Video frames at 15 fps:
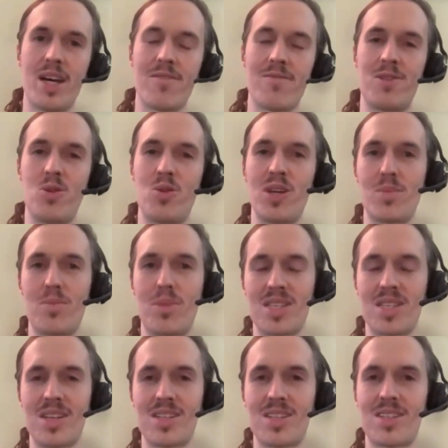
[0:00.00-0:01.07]
of doing
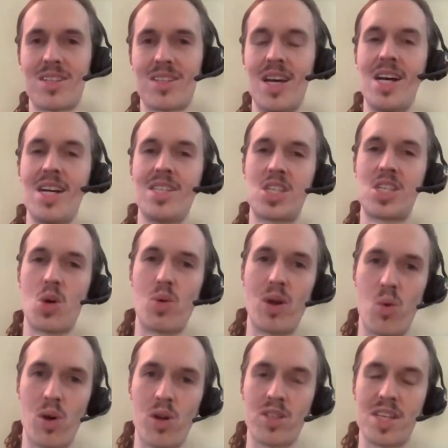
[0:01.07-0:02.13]
business. So we
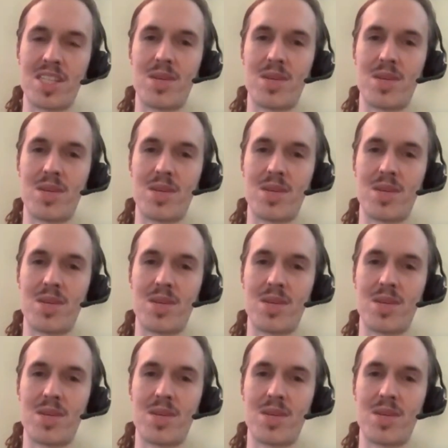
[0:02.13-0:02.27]
were